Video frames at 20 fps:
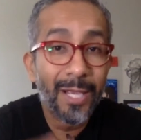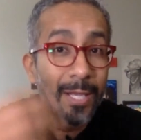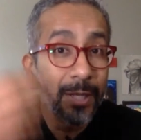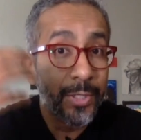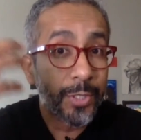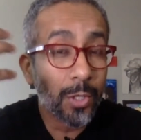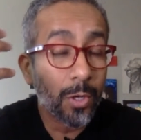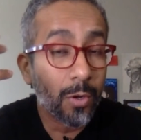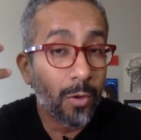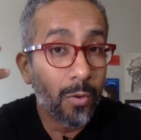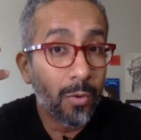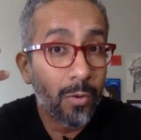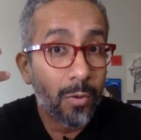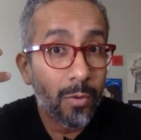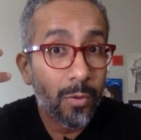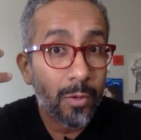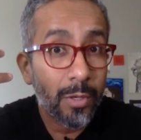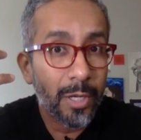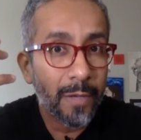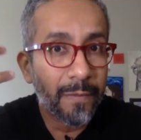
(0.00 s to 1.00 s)

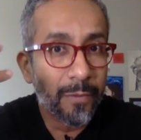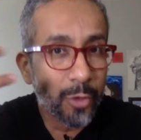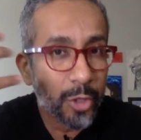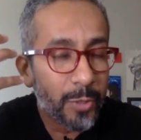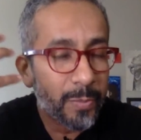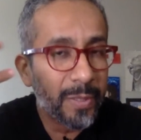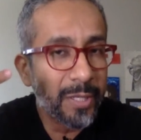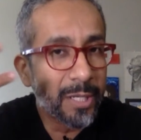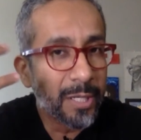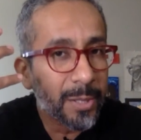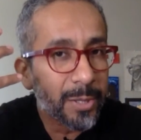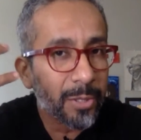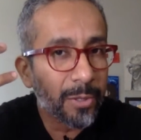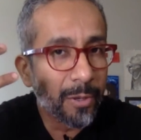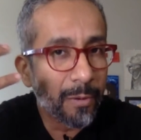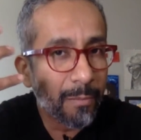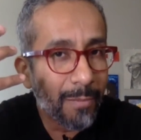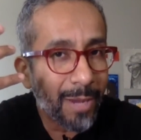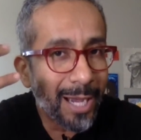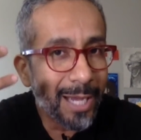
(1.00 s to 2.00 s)
So if you're speaking to
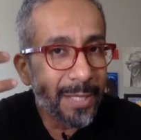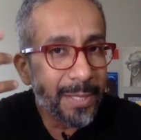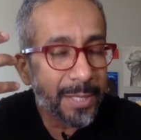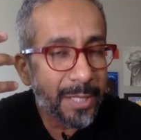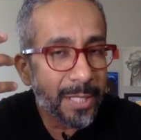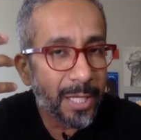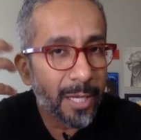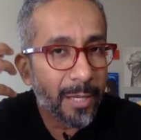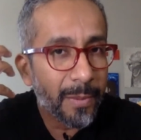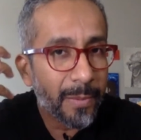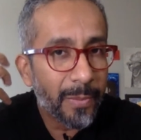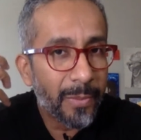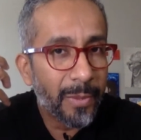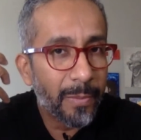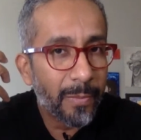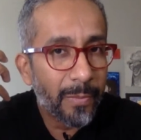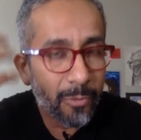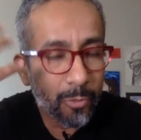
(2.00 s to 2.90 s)
their mindset,